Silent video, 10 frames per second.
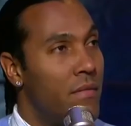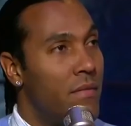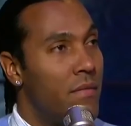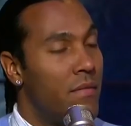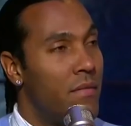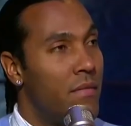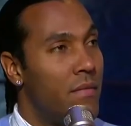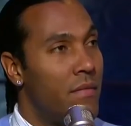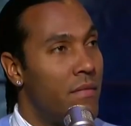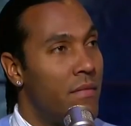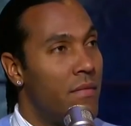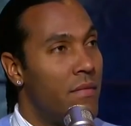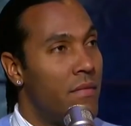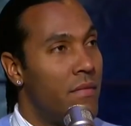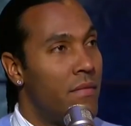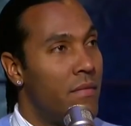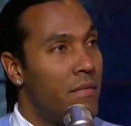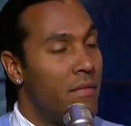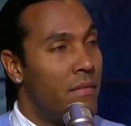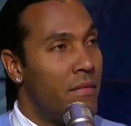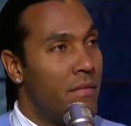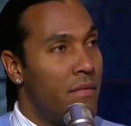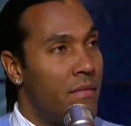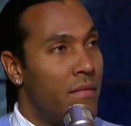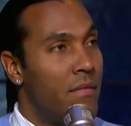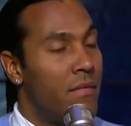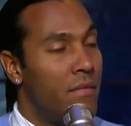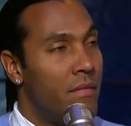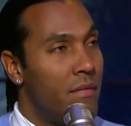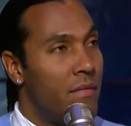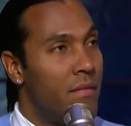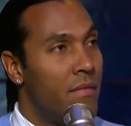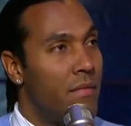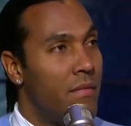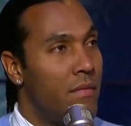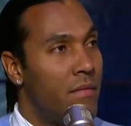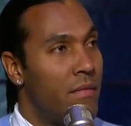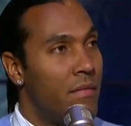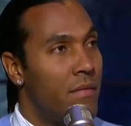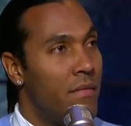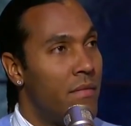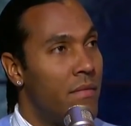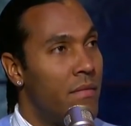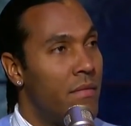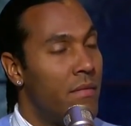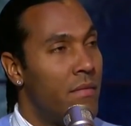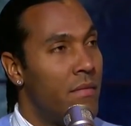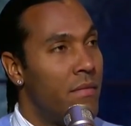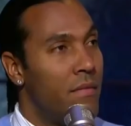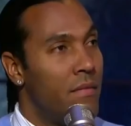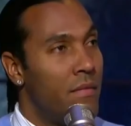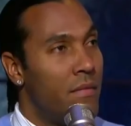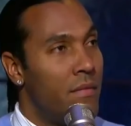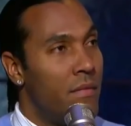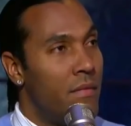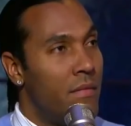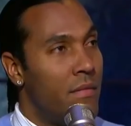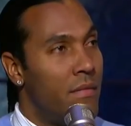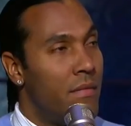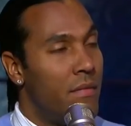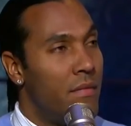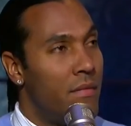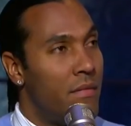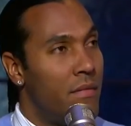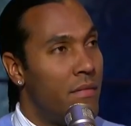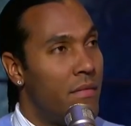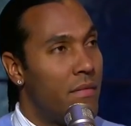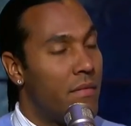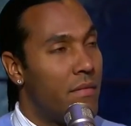This person isn't speaking.